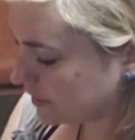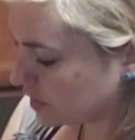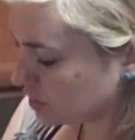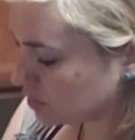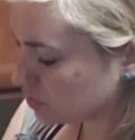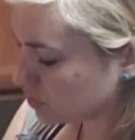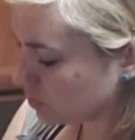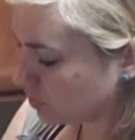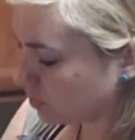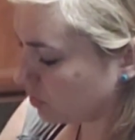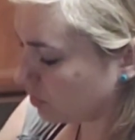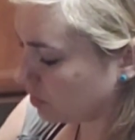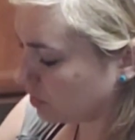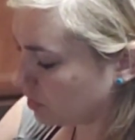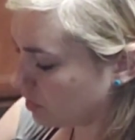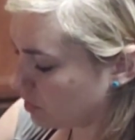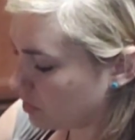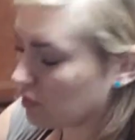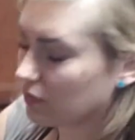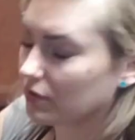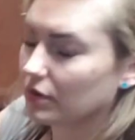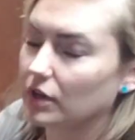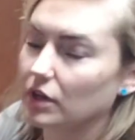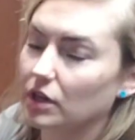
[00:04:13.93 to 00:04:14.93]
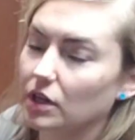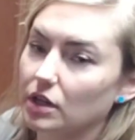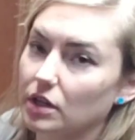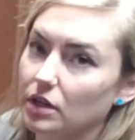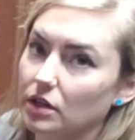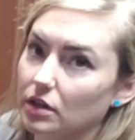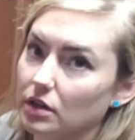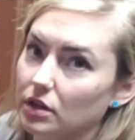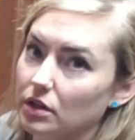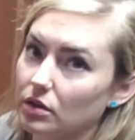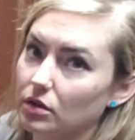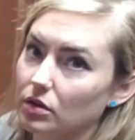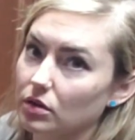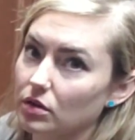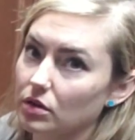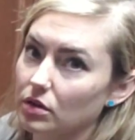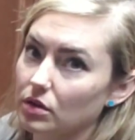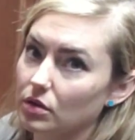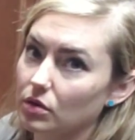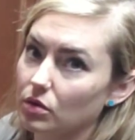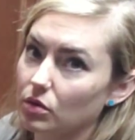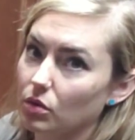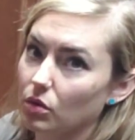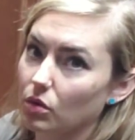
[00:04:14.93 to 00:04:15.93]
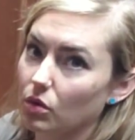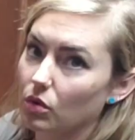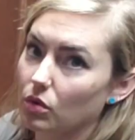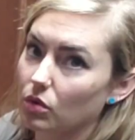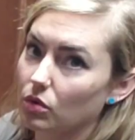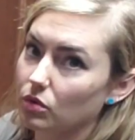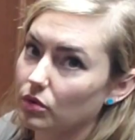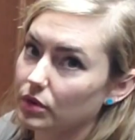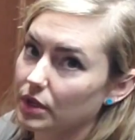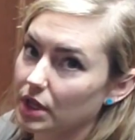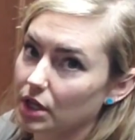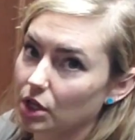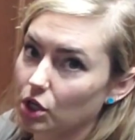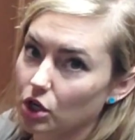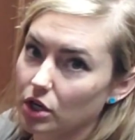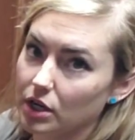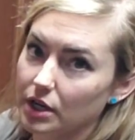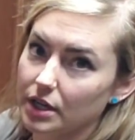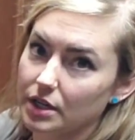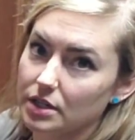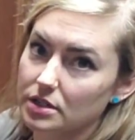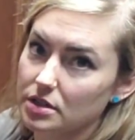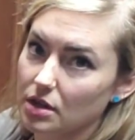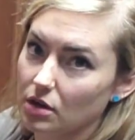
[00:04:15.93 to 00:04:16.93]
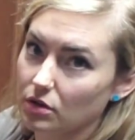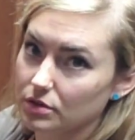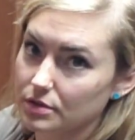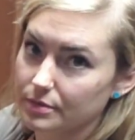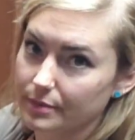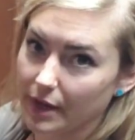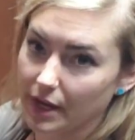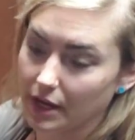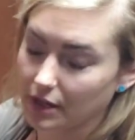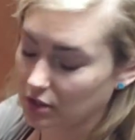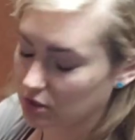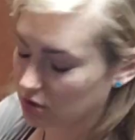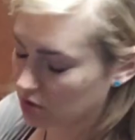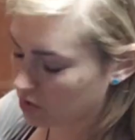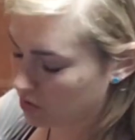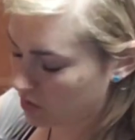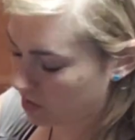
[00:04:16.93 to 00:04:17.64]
control over the ingredients, how it's made, you know,